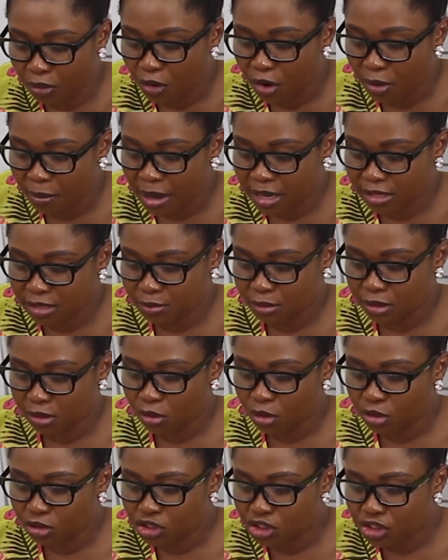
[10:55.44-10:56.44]
comments
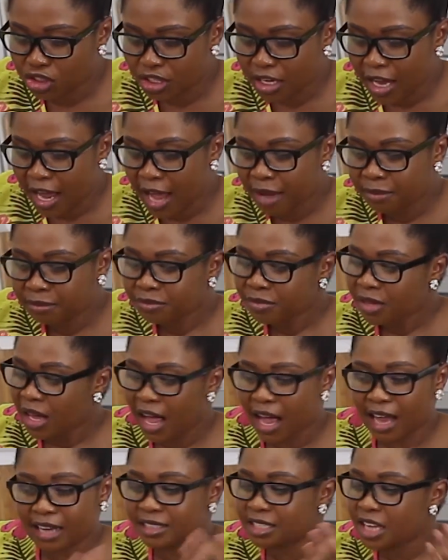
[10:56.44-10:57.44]
below, share
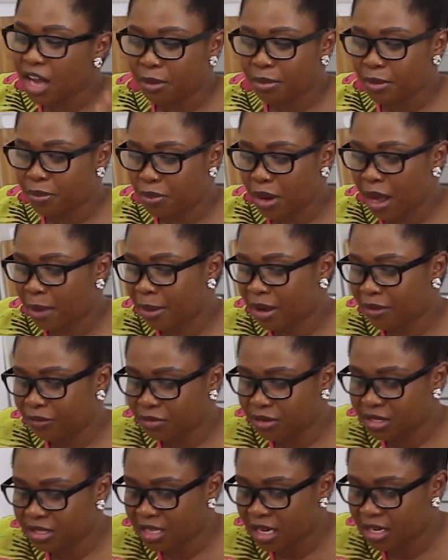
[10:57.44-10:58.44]
and tell people about
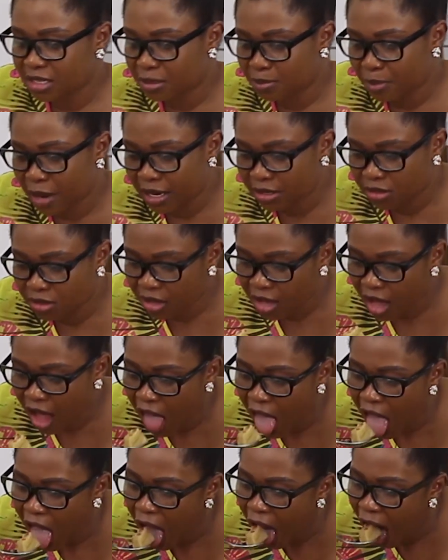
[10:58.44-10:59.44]
Foodies and Spice,
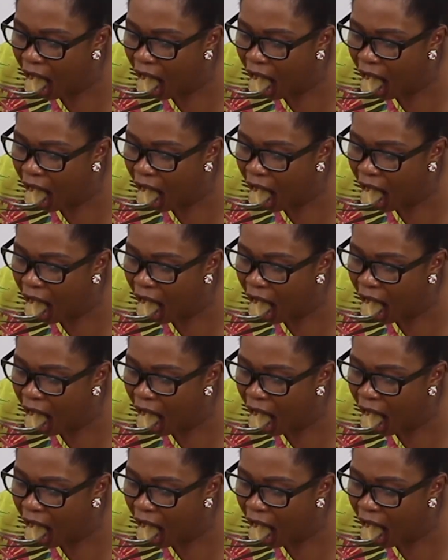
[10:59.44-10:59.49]
okay?